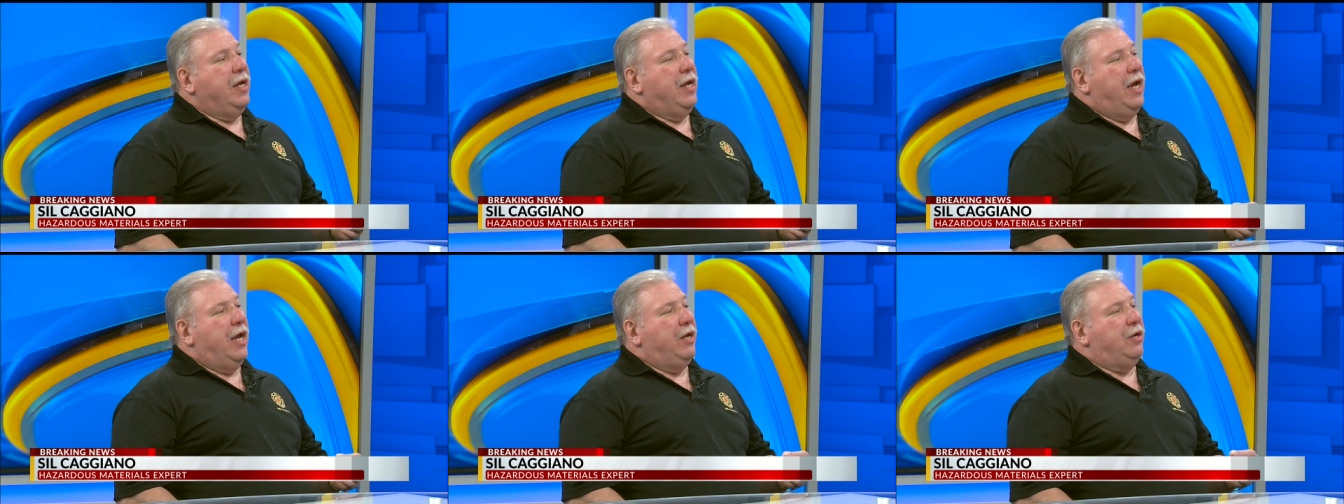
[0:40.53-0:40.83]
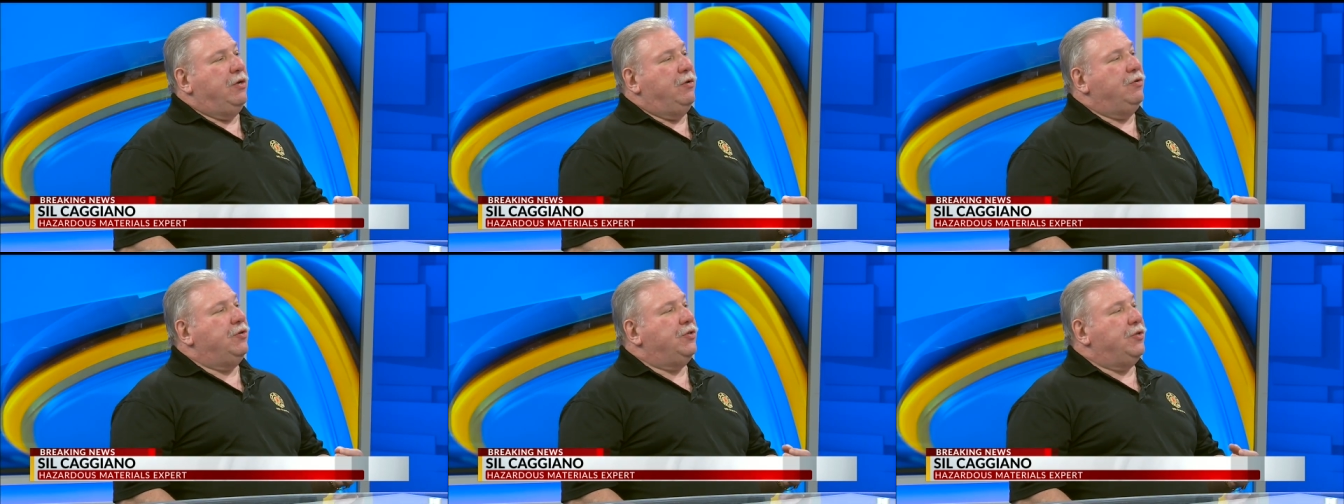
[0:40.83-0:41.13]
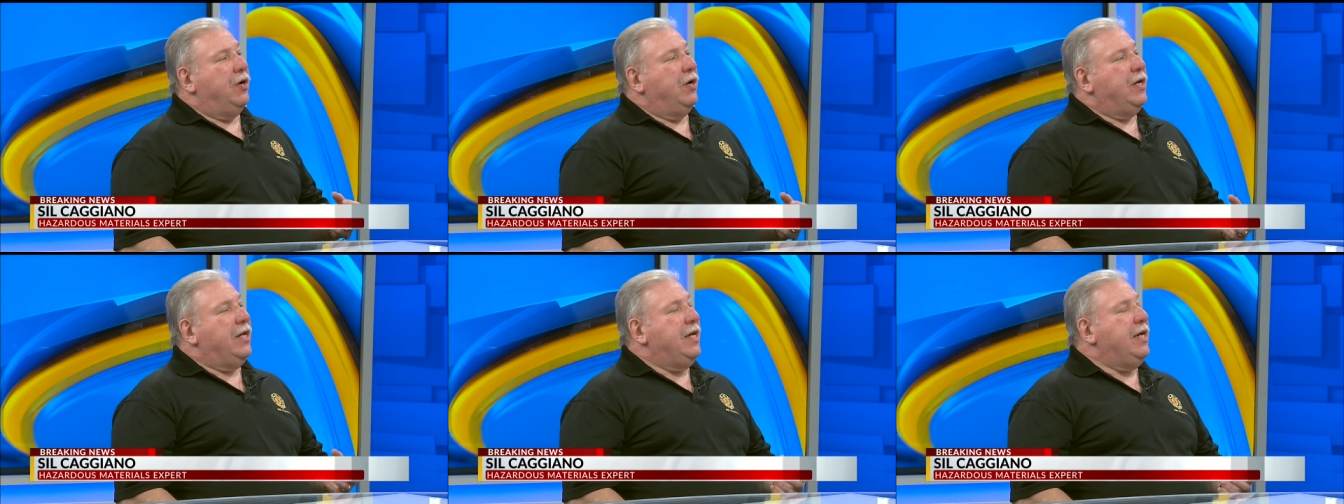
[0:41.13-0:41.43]
and you
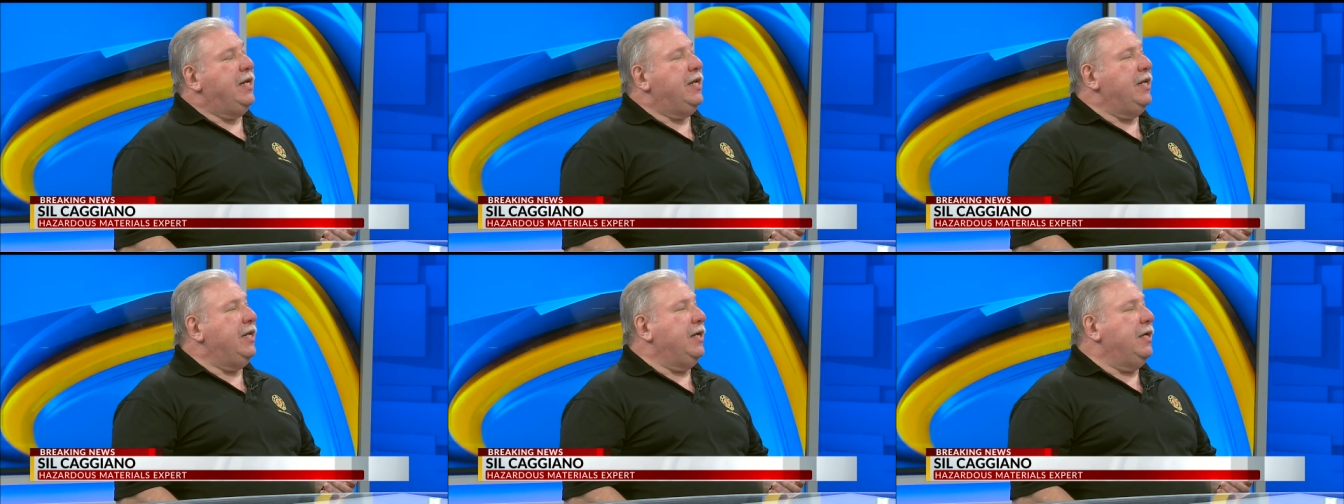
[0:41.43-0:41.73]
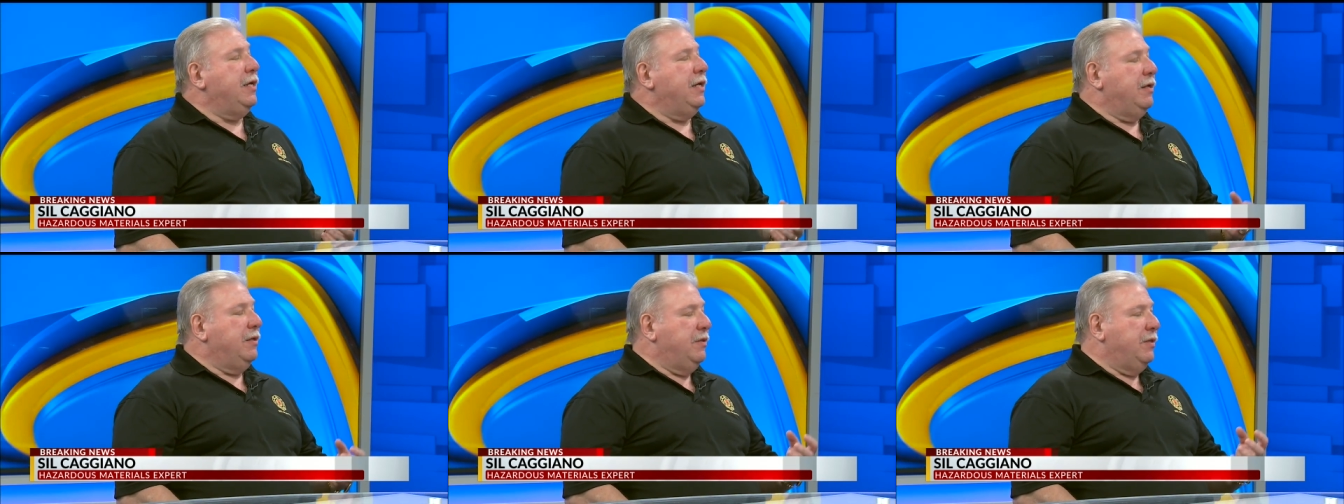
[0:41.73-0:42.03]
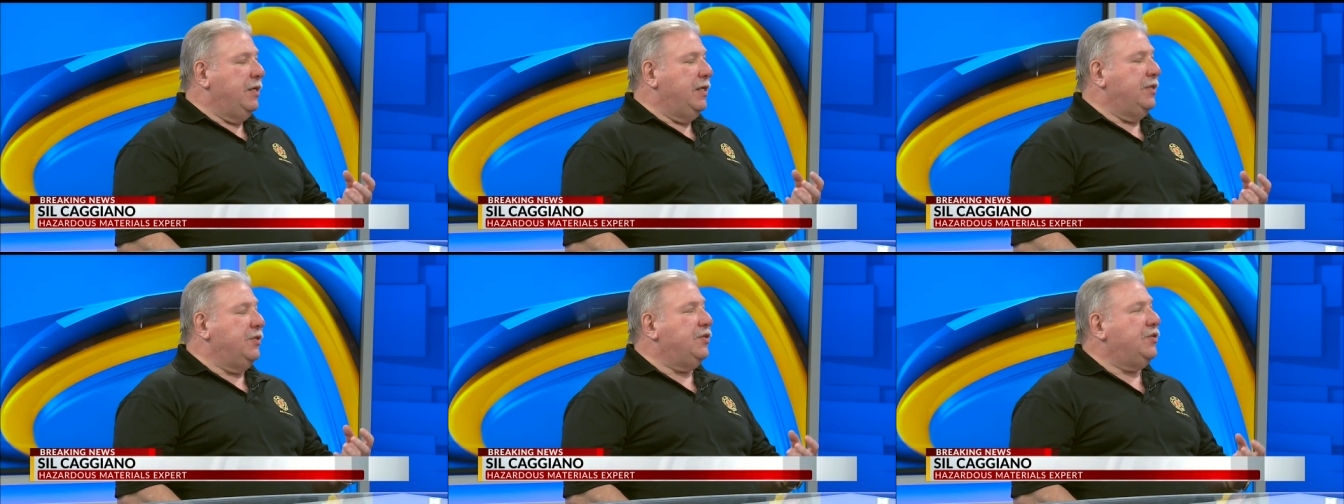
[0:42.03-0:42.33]
start heating
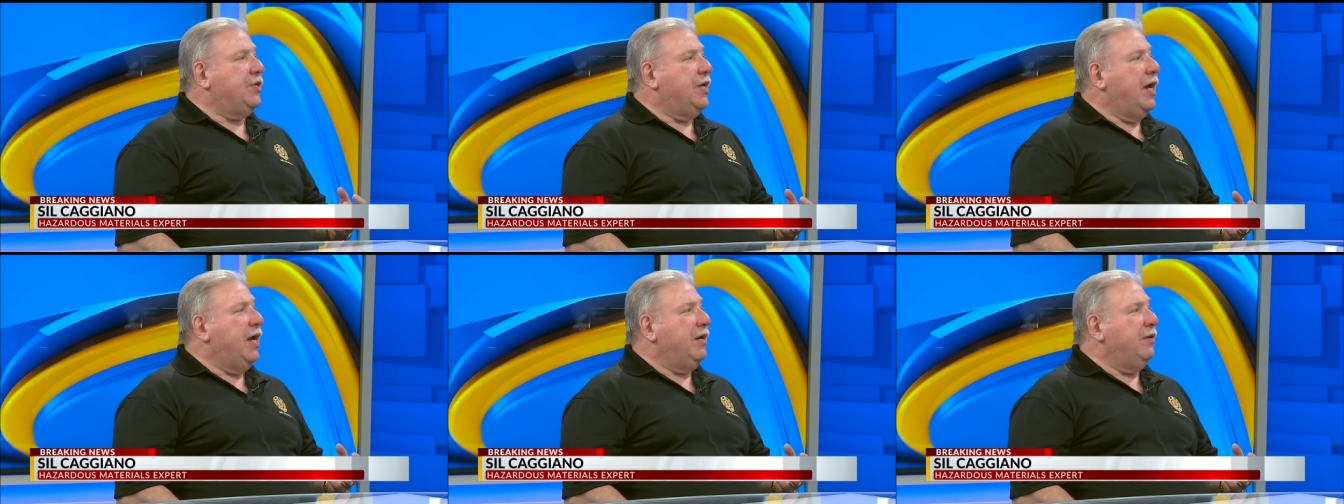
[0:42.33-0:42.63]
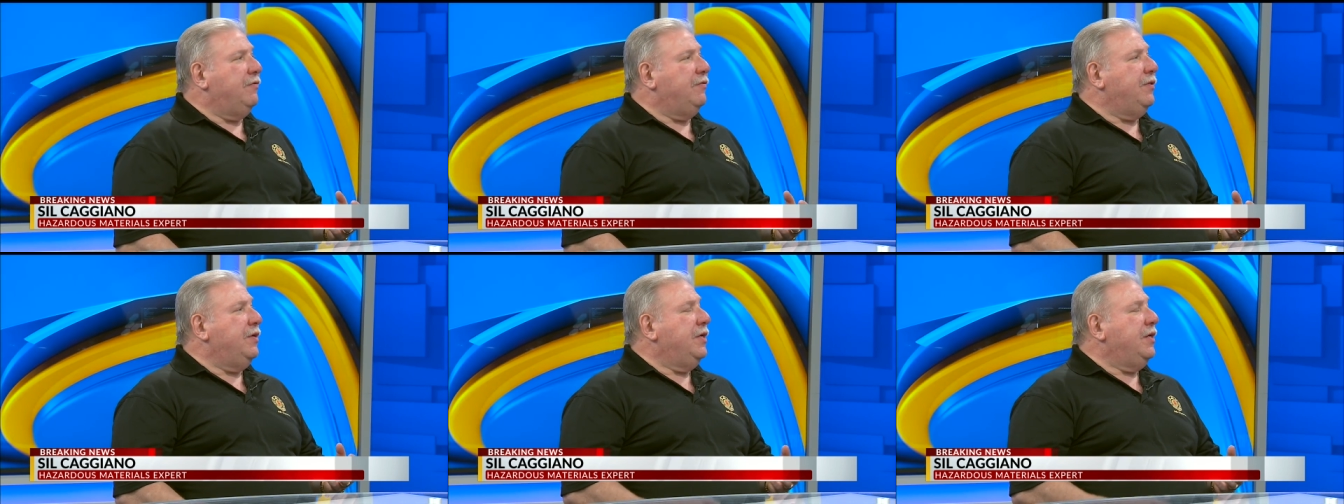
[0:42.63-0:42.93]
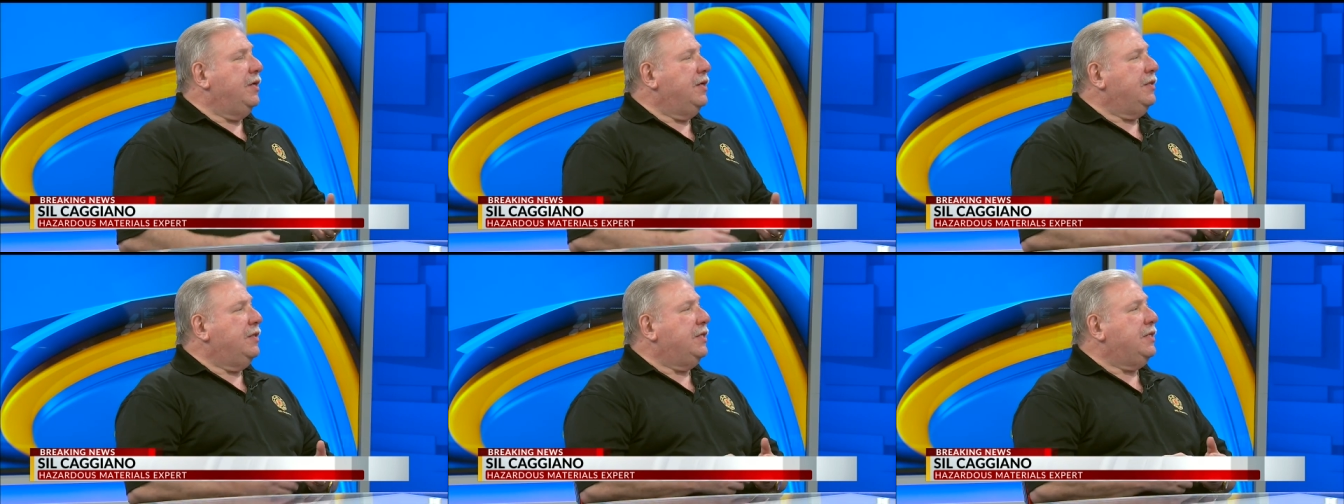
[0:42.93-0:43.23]
the inside of
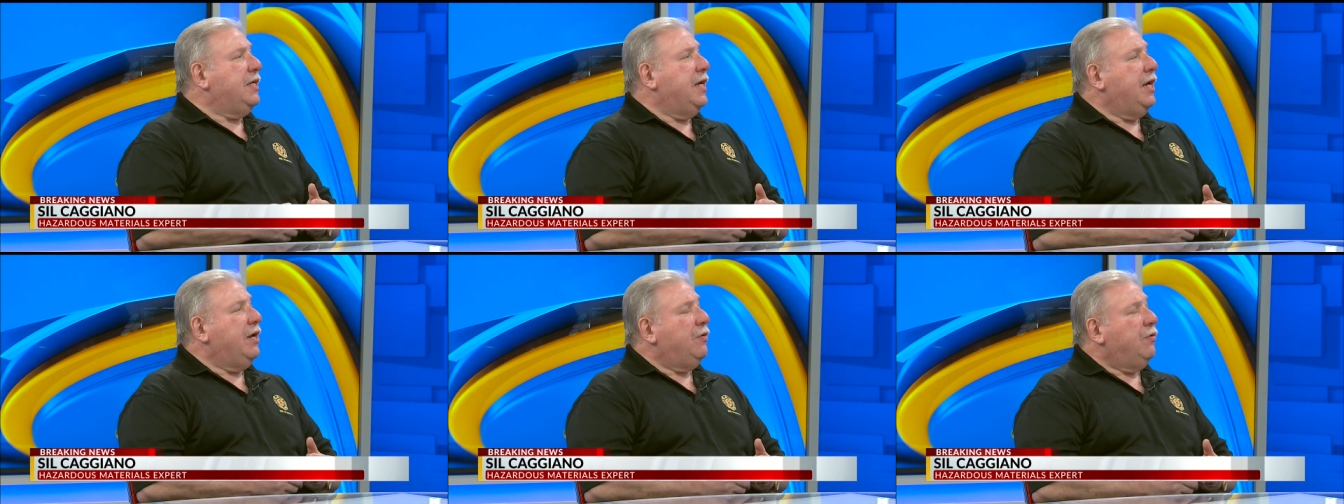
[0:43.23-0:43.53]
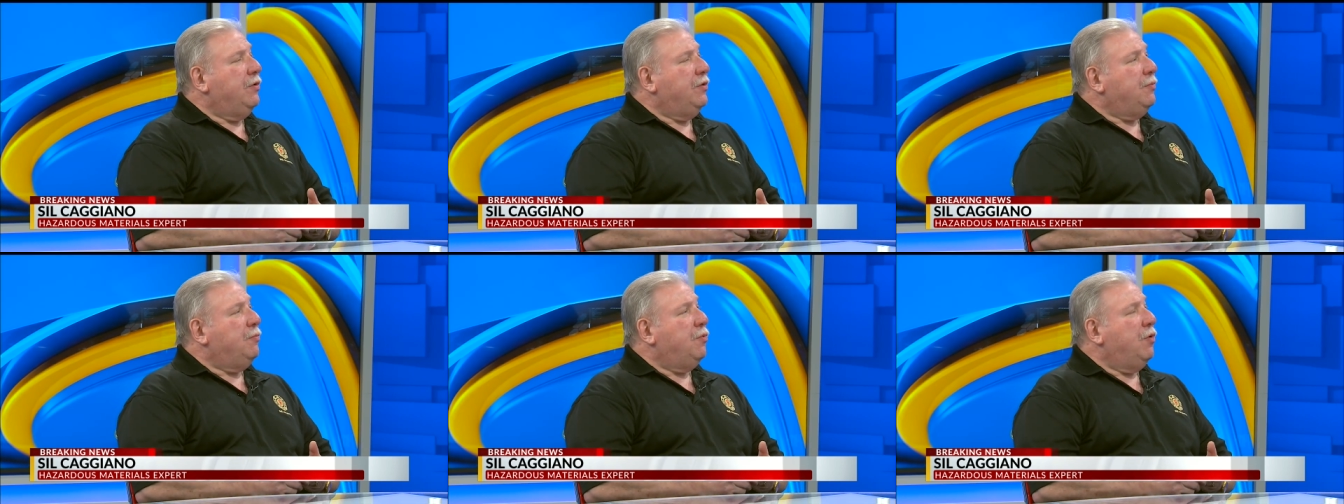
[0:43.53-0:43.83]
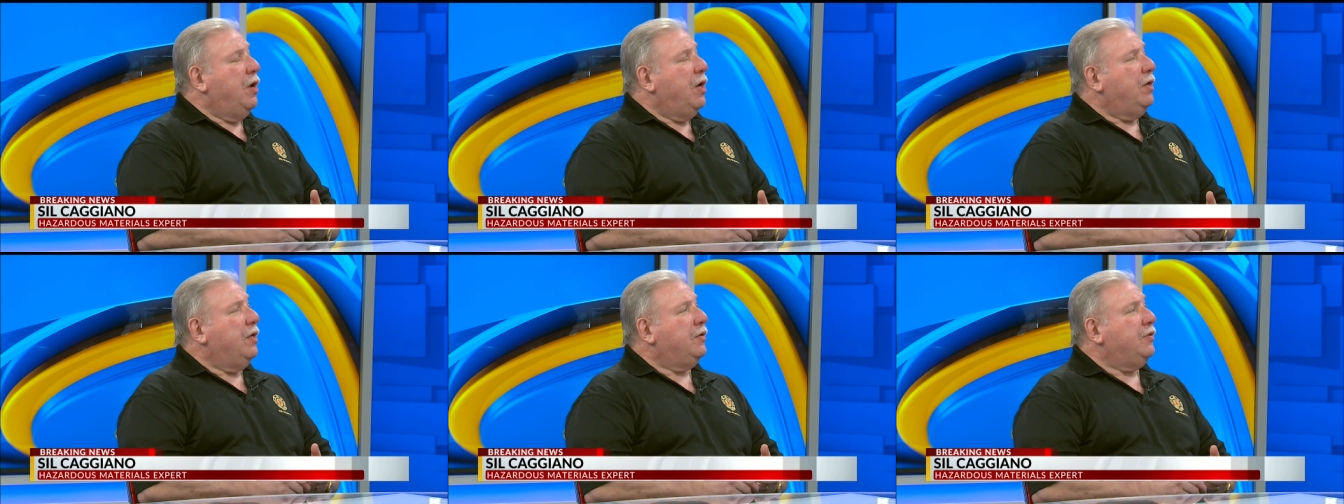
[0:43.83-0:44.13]
the, uh, the tanker and the
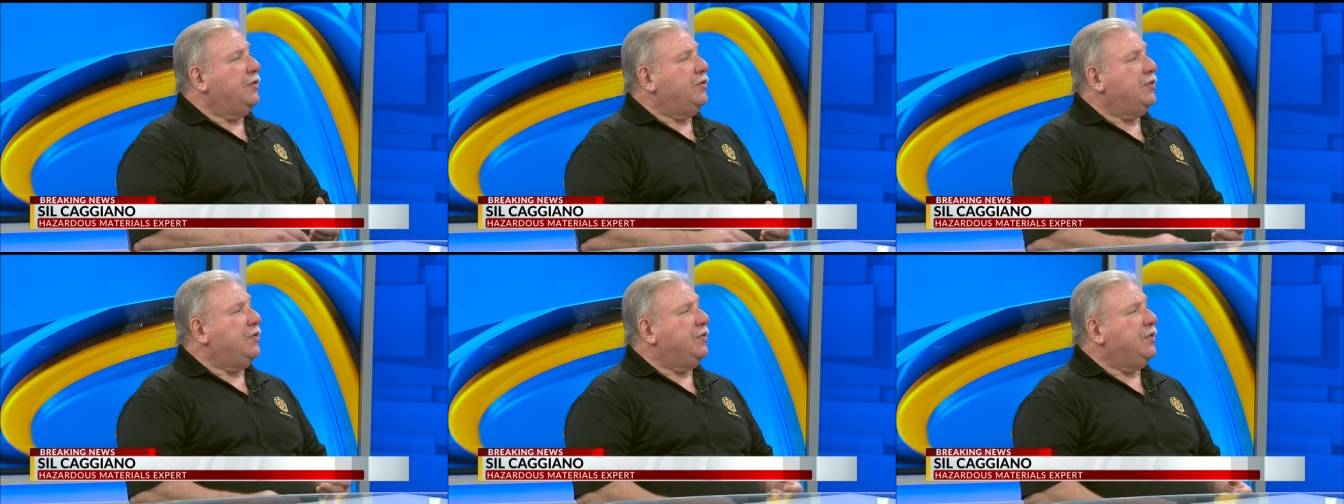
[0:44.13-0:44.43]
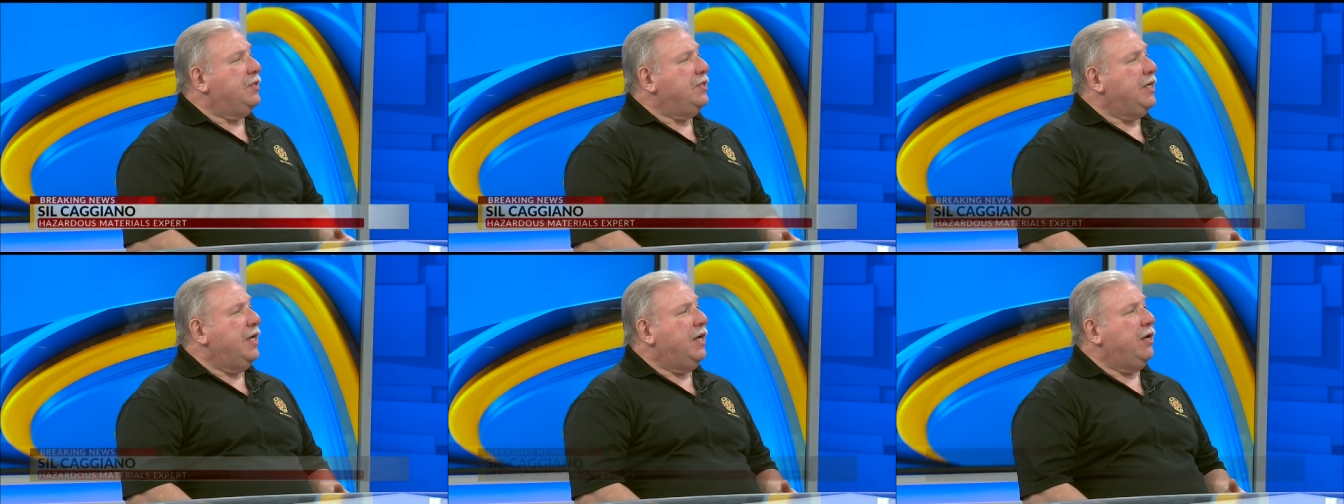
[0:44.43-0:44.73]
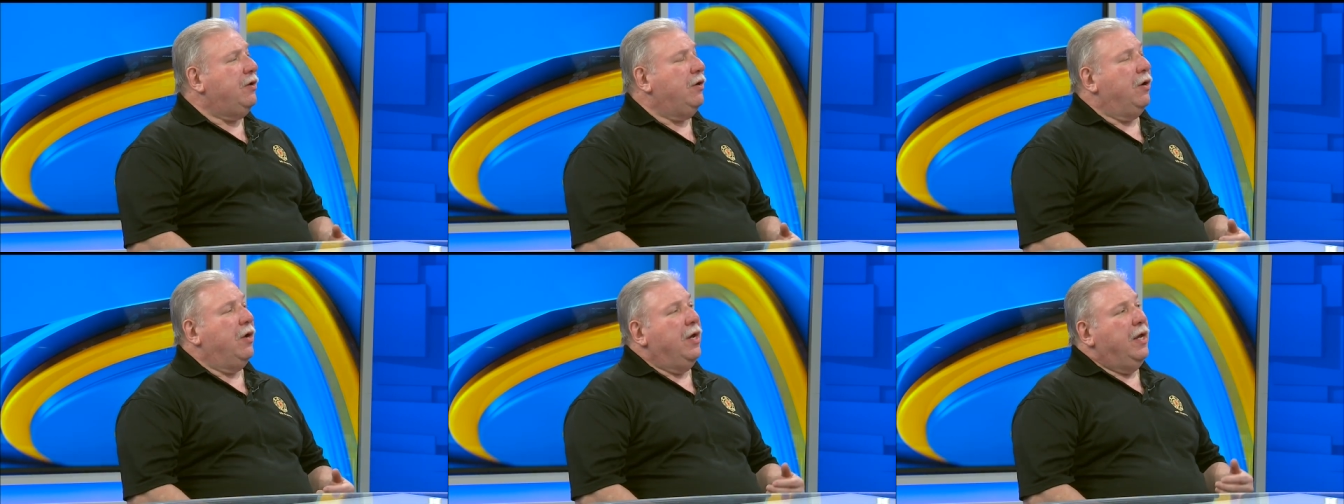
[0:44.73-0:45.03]
product that's in the
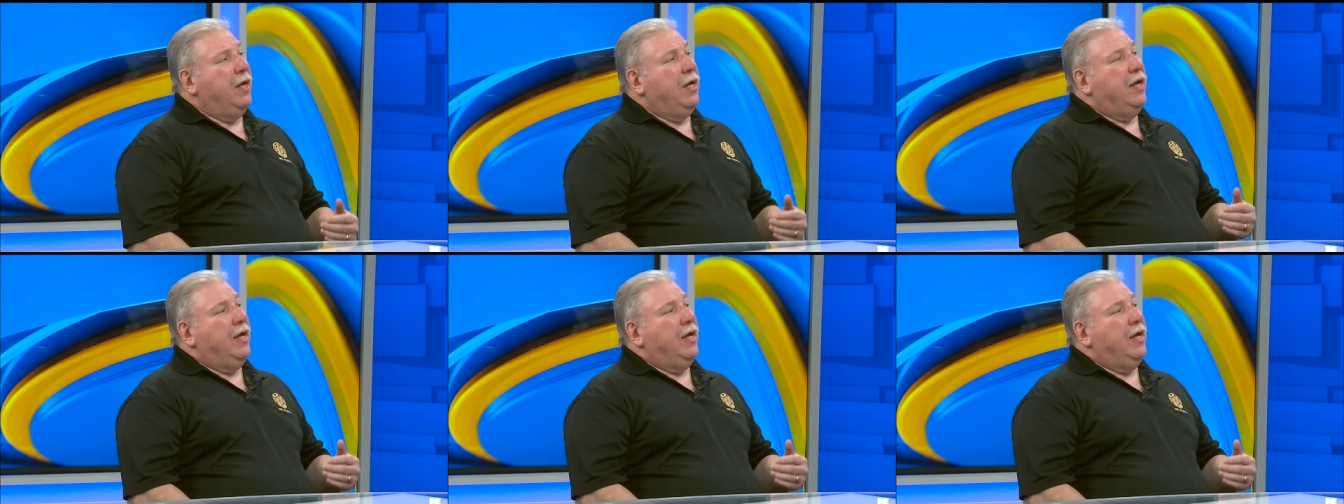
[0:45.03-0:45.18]
tanker.